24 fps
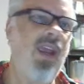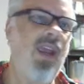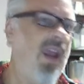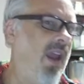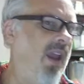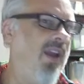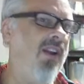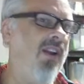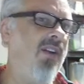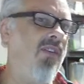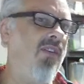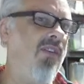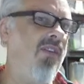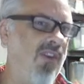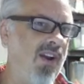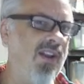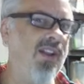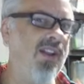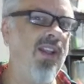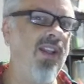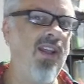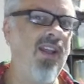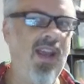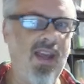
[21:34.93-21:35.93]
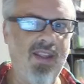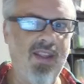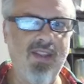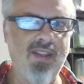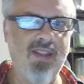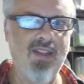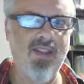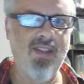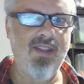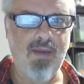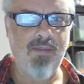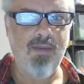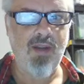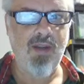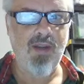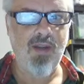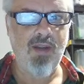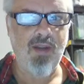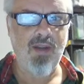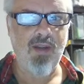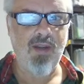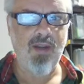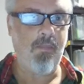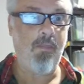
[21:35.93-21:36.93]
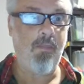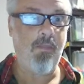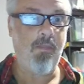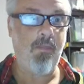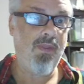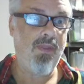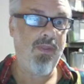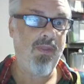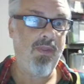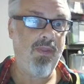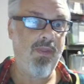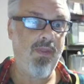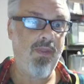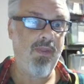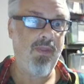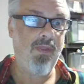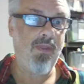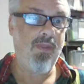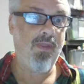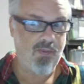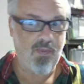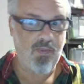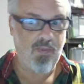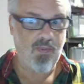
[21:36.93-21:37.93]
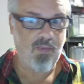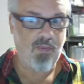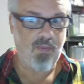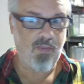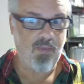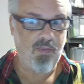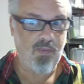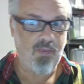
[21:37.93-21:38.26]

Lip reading: and friendly at the same time in Spore.